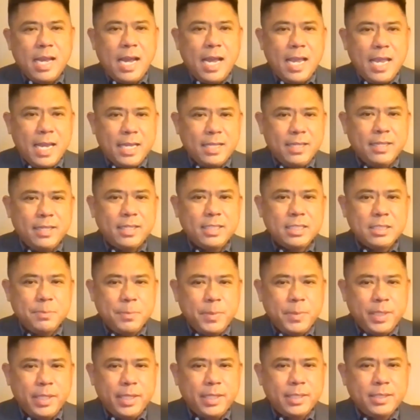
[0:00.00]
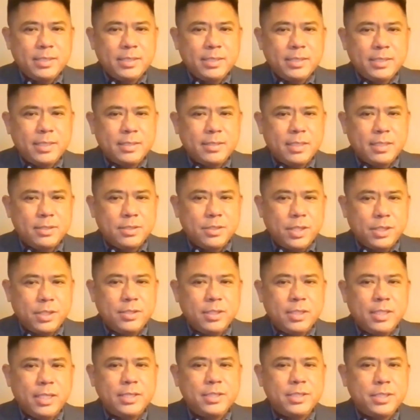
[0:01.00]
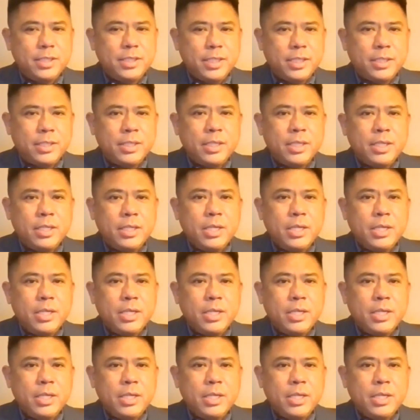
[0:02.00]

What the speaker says: I had an experience as a structural engineer